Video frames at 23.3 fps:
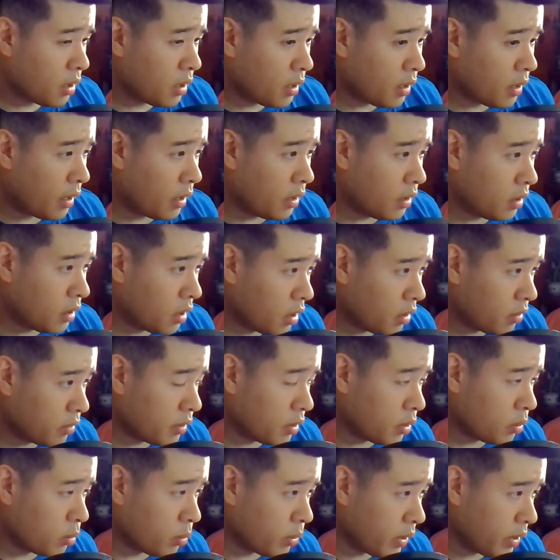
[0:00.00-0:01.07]
I love
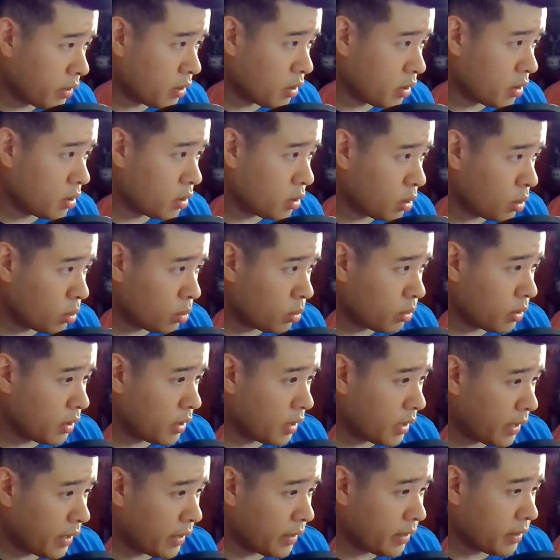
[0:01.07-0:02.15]
it when you do it
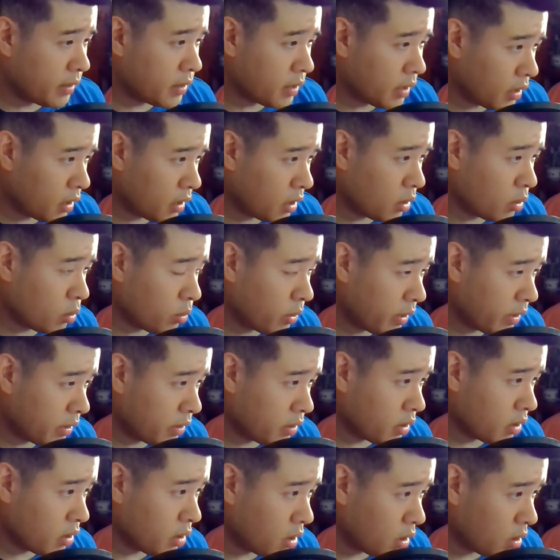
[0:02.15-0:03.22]
like that. And when
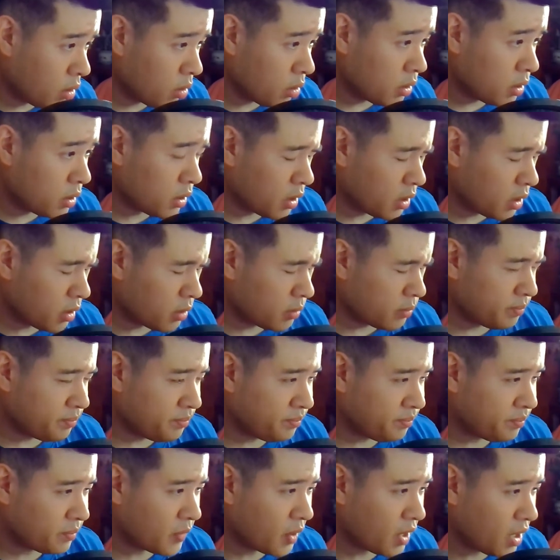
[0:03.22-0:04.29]
you're close up,
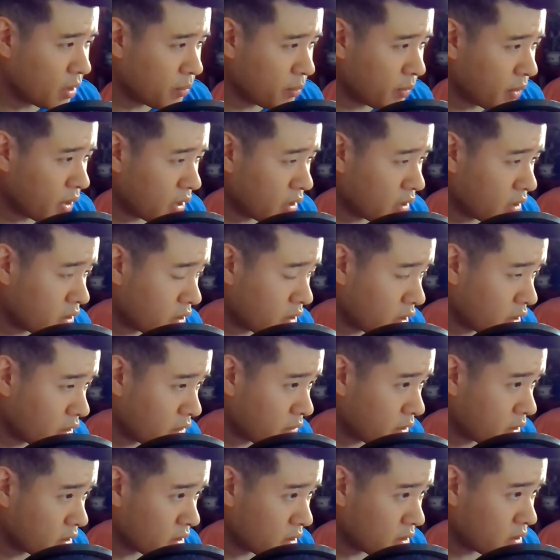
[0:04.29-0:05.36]
give me the
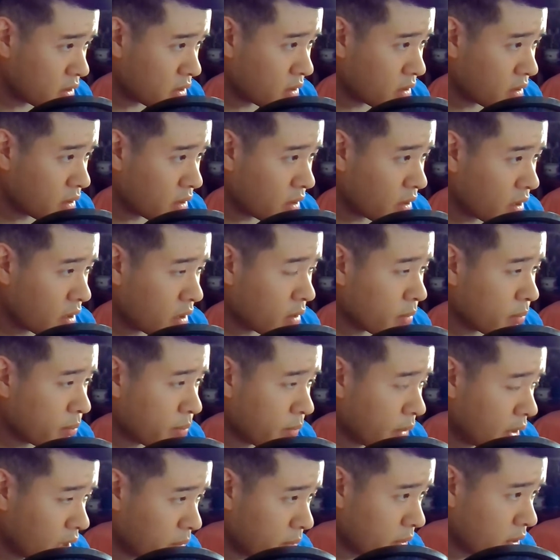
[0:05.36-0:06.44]
shivers.
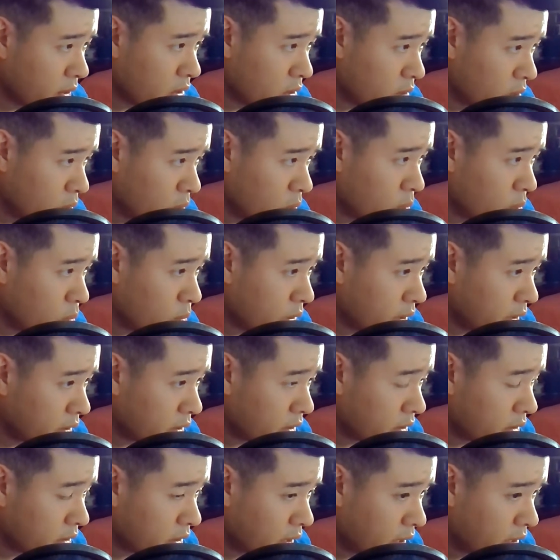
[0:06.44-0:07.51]
Baby, you wanna
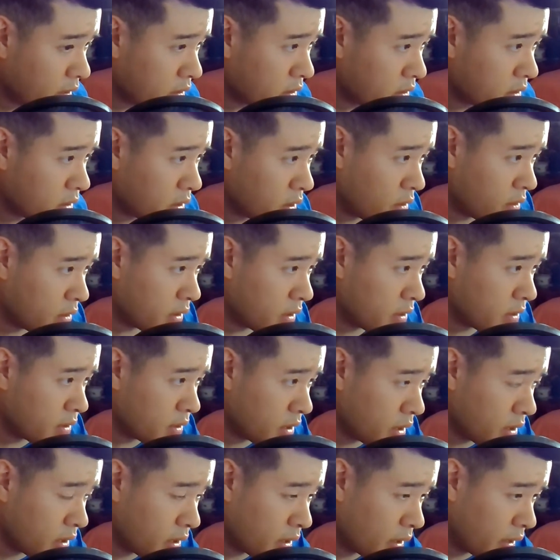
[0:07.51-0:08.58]
dance till the
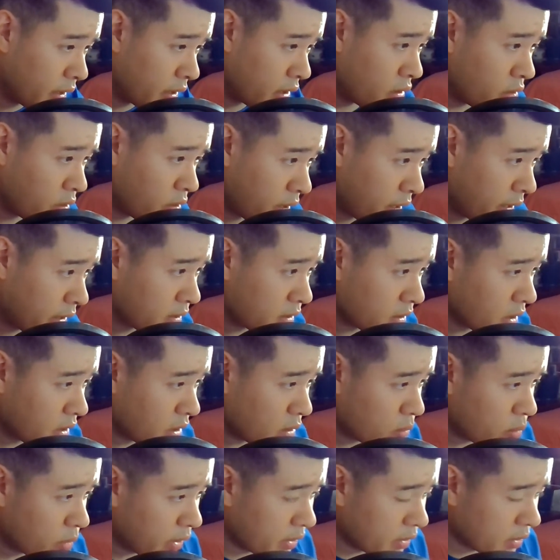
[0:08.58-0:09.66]
sunlight cracks
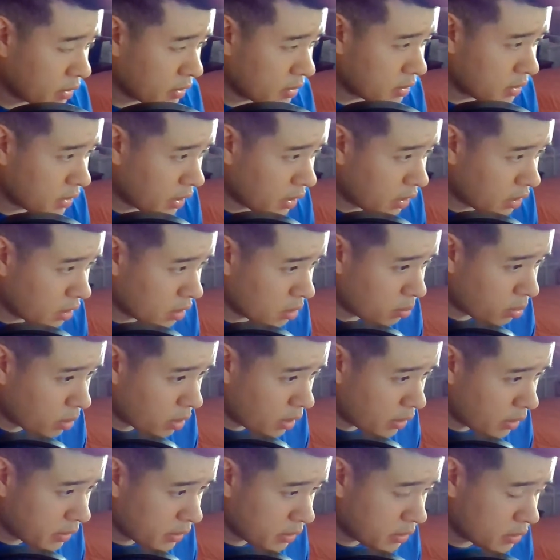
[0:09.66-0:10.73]
And when they say the
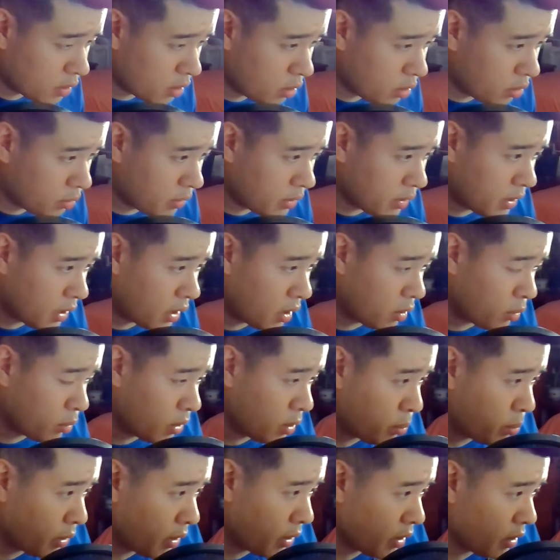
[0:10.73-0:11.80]
party's over Then we
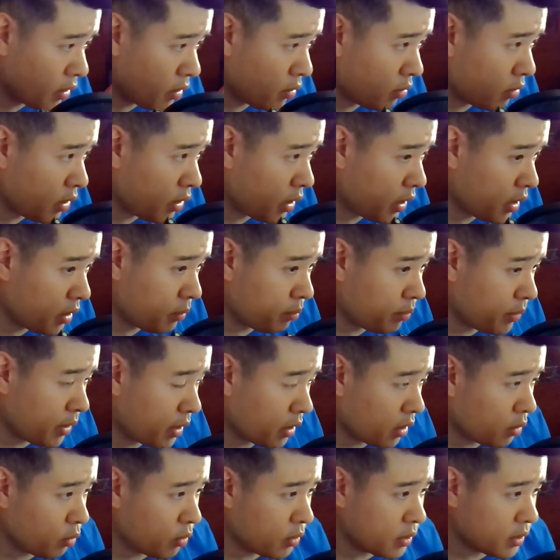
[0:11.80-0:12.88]
bring it right back
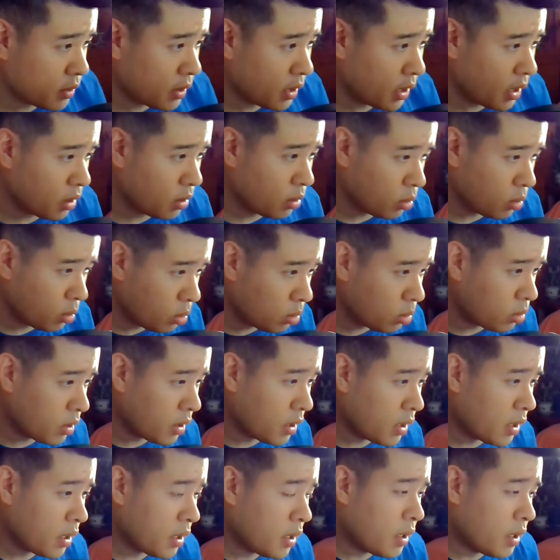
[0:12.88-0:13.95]
and we say Ooh,
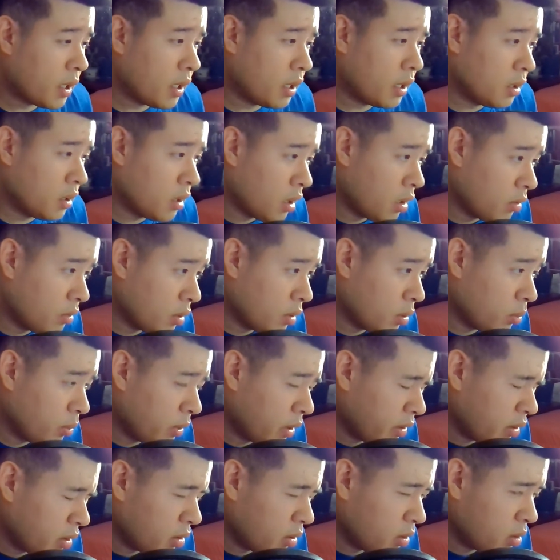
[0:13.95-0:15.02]
I love it
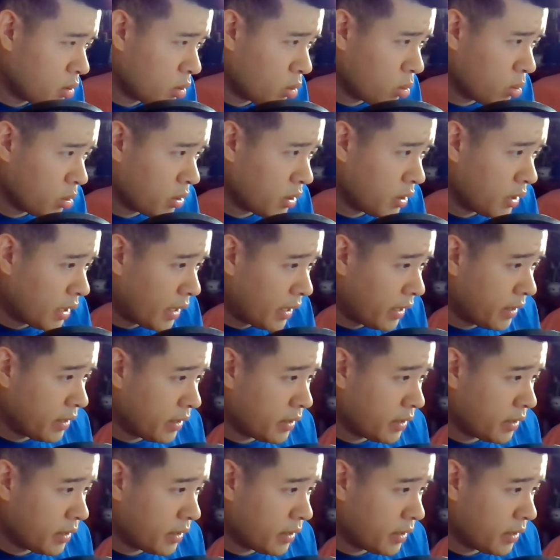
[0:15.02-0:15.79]
when you do it like